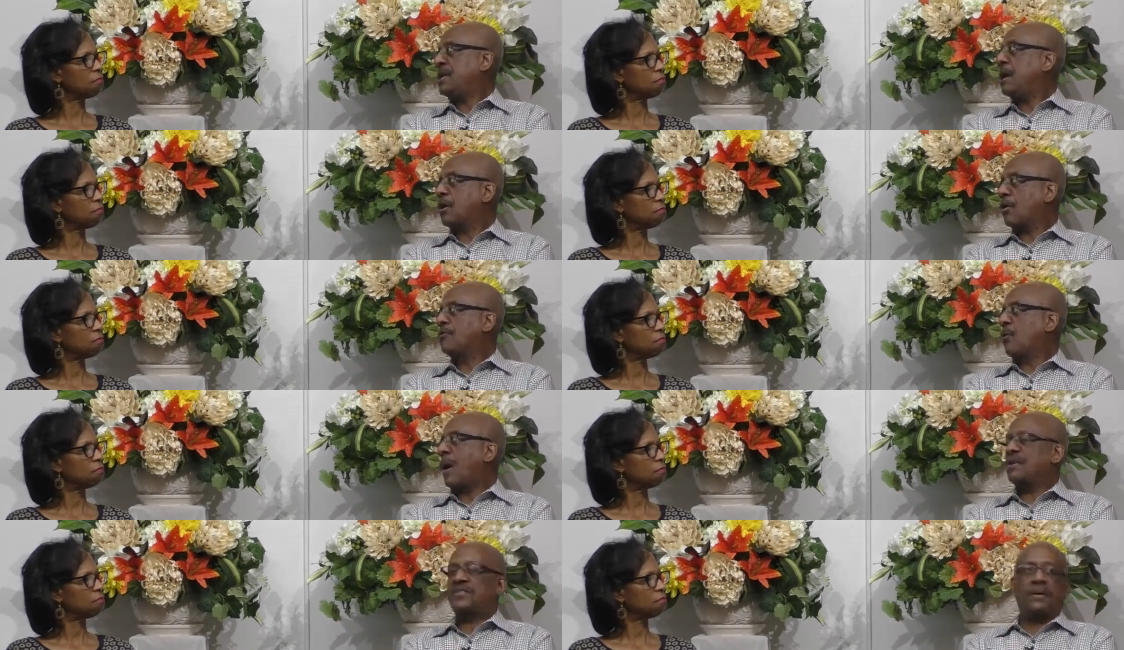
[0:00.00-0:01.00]
Speaker 1: A lot of young
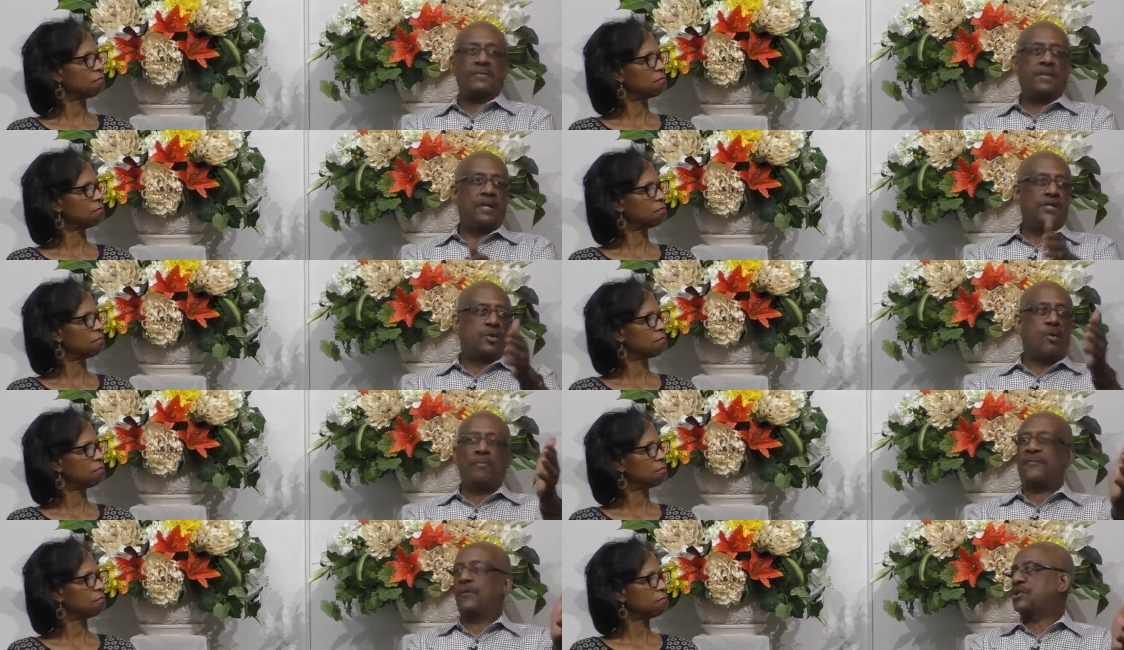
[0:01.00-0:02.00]
girls watched. There was another
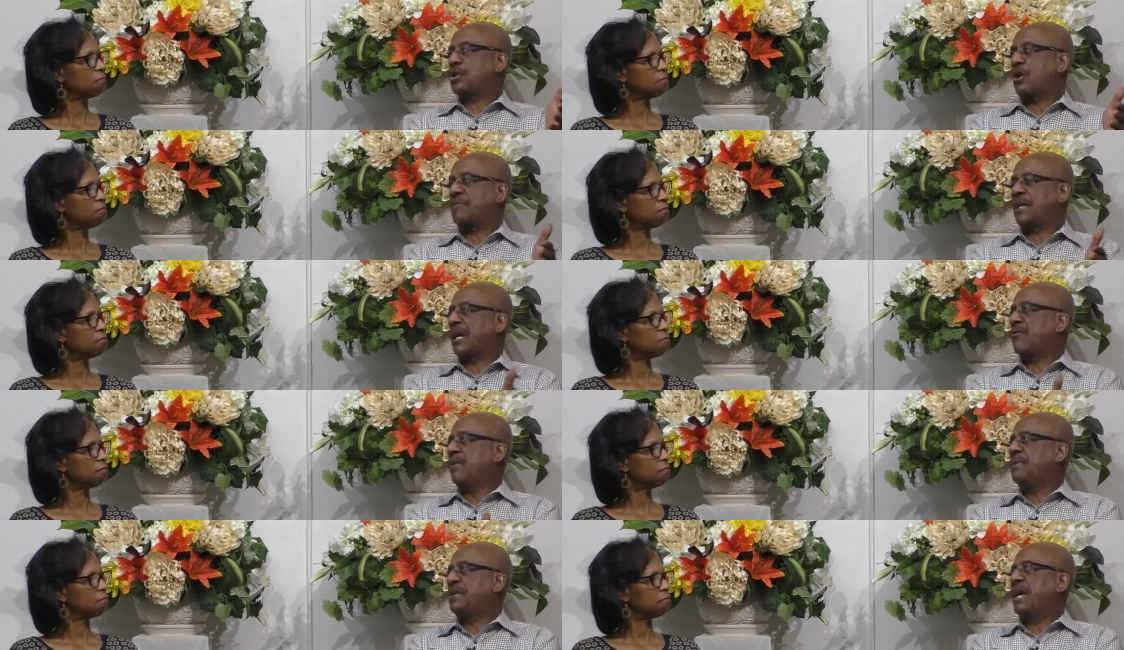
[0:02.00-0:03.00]
show on before Charmed. I
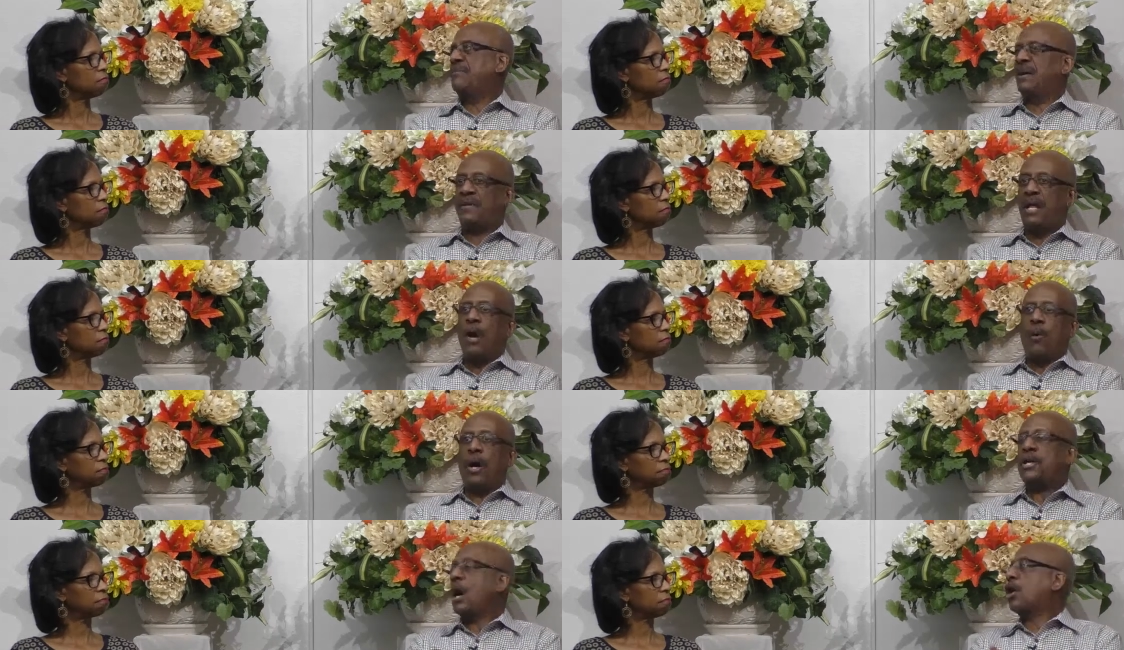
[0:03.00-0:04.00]
can't remember the name of it,
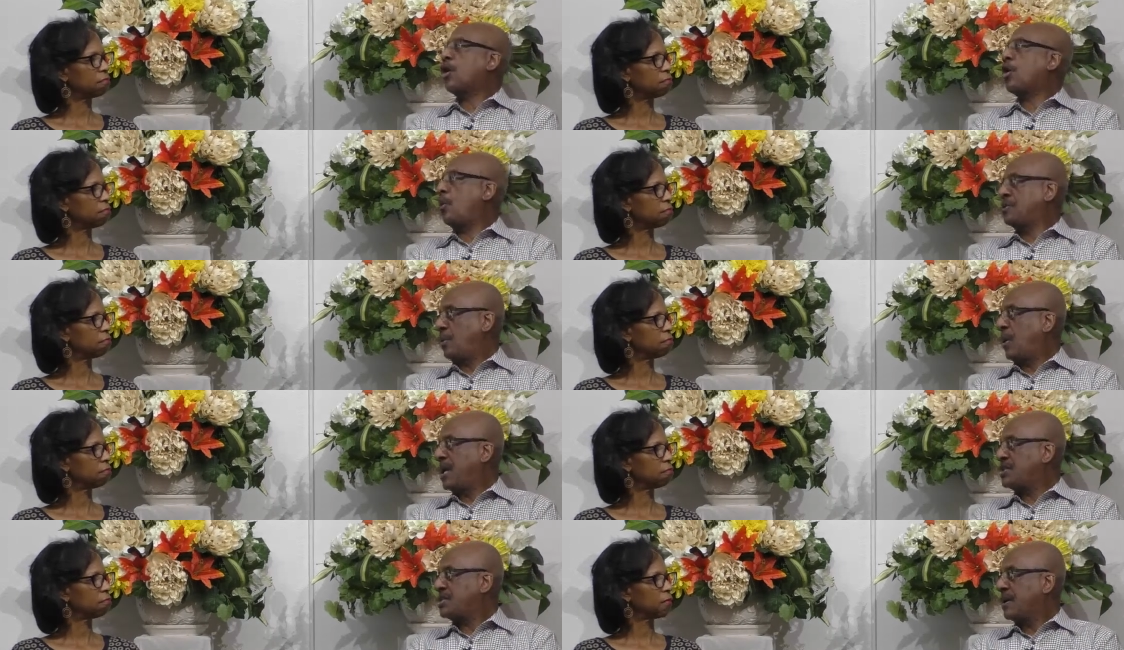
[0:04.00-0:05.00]
where a young girl was a
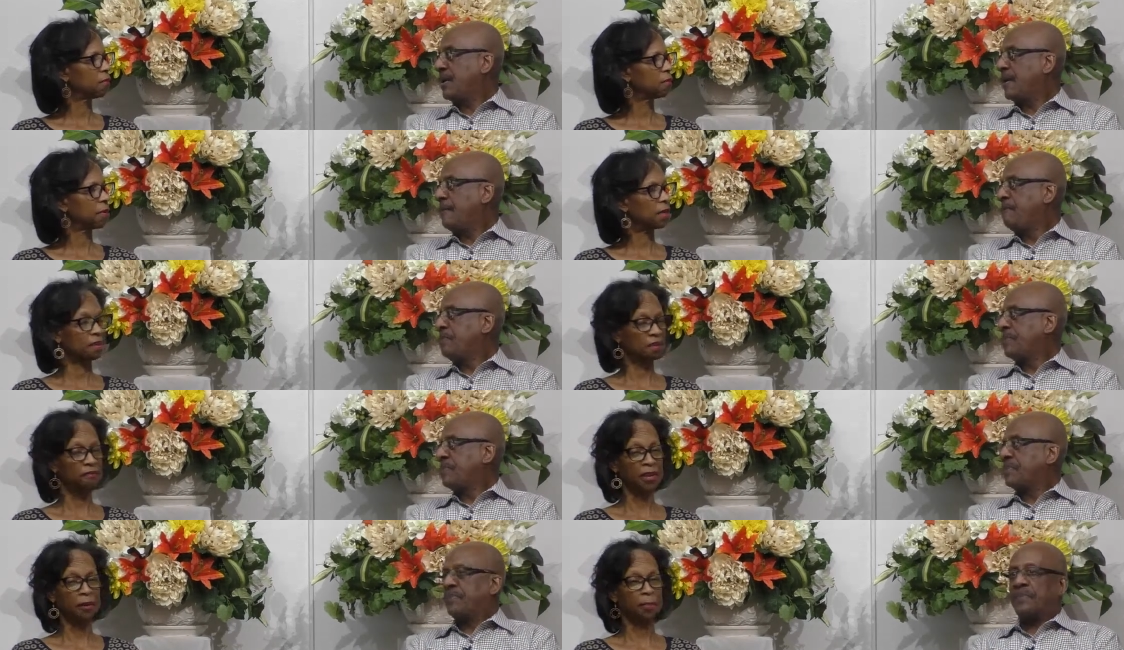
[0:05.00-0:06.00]
witch.
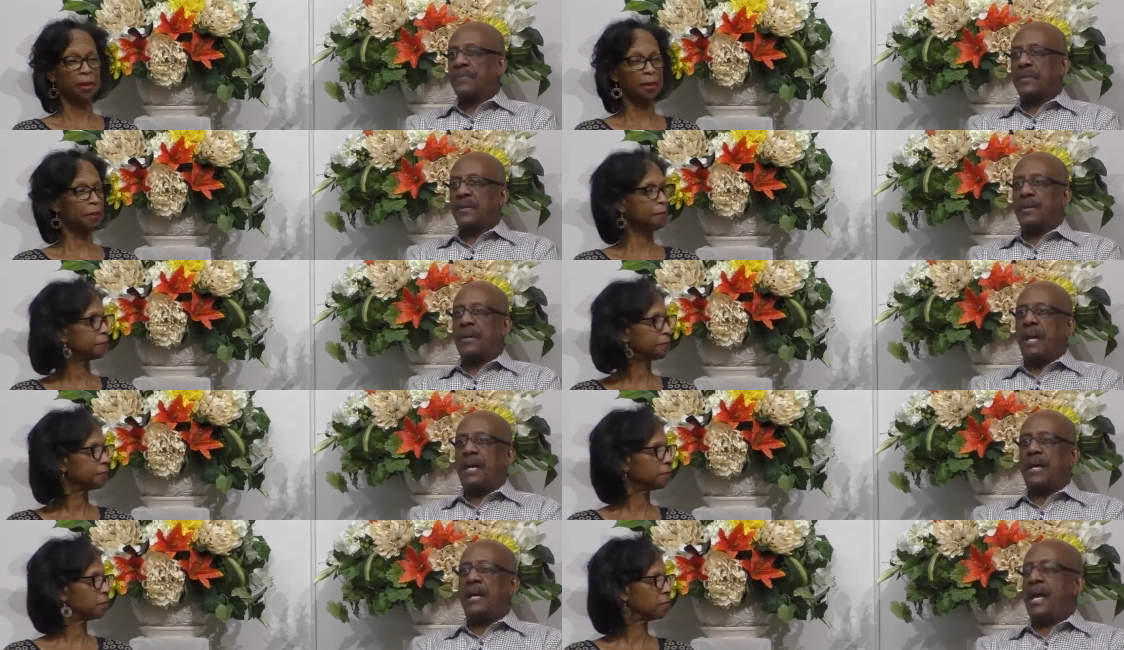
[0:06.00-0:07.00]
Speaker 2: And a vampire.
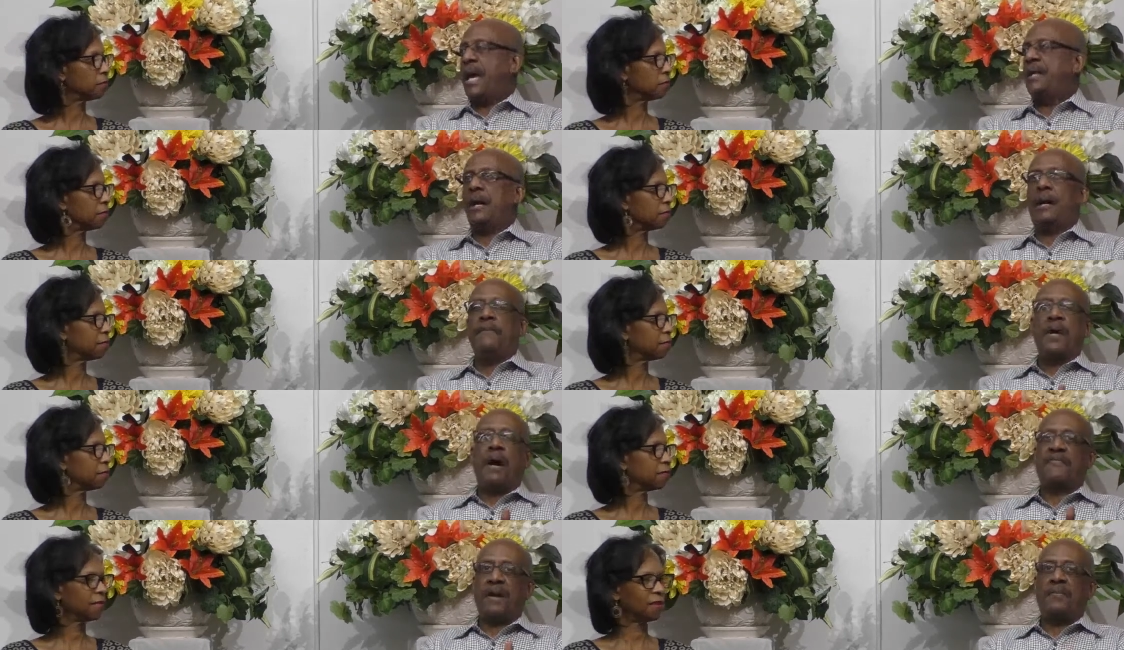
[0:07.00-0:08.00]

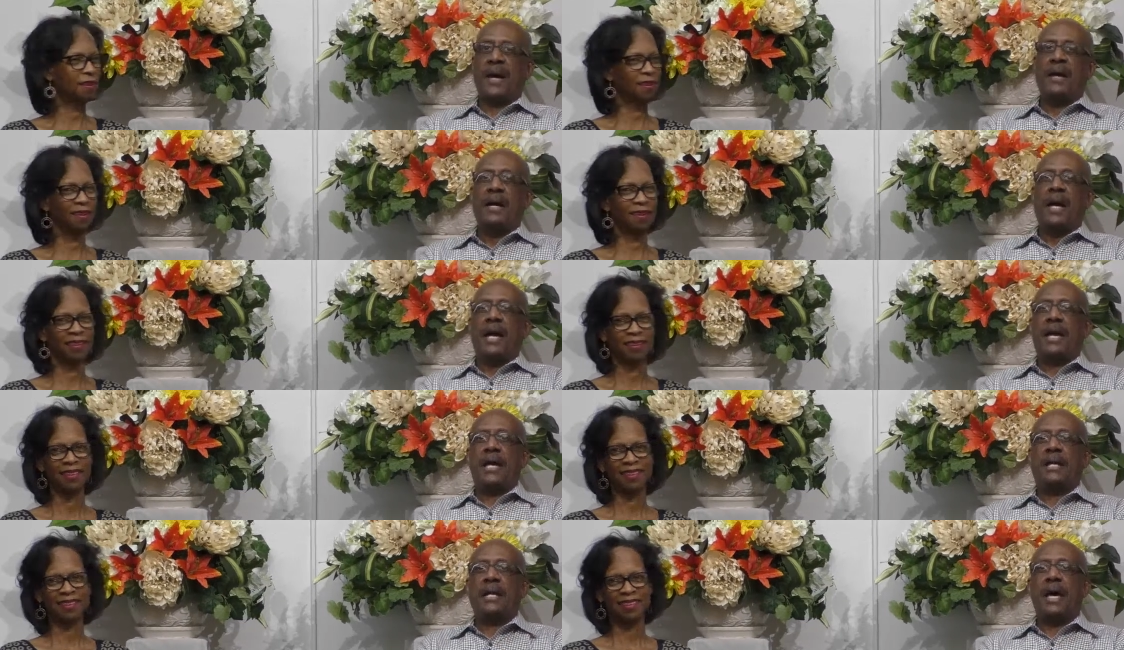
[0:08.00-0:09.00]
Speaker 1: A vampire.
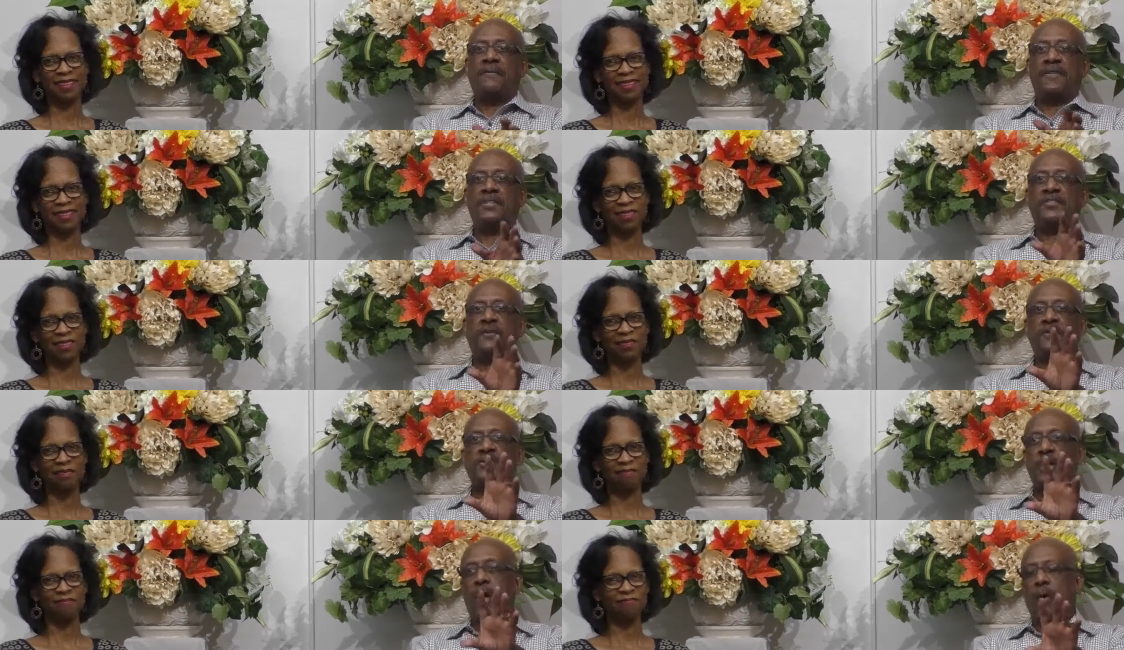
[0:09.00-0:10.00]
And a lot of these
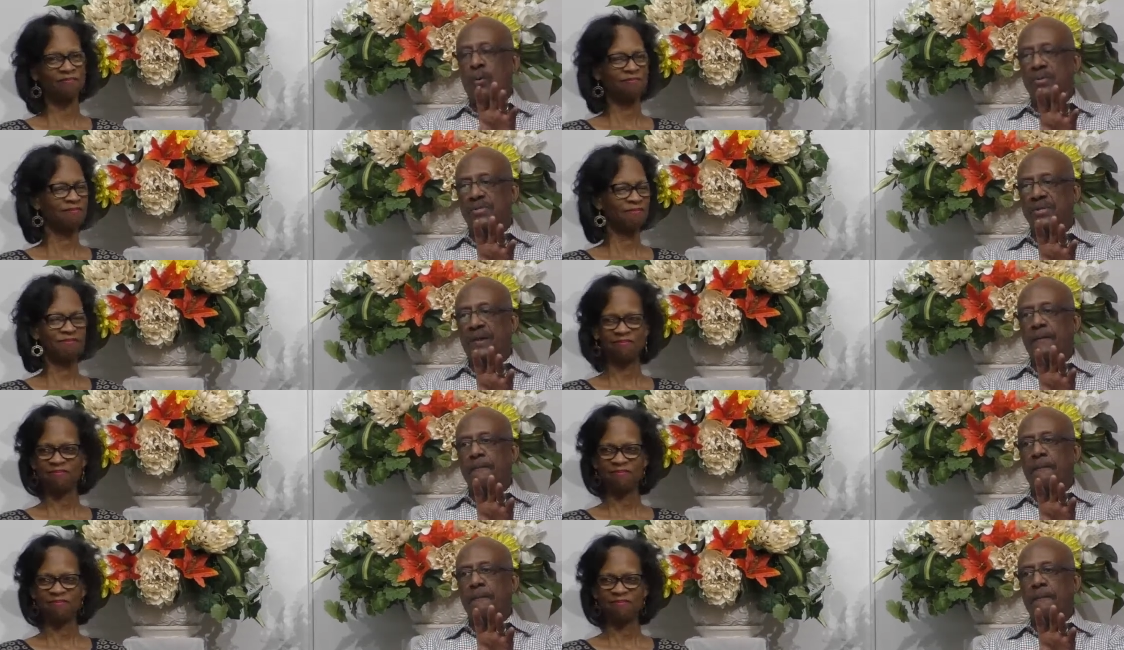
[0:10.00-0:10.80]
different shows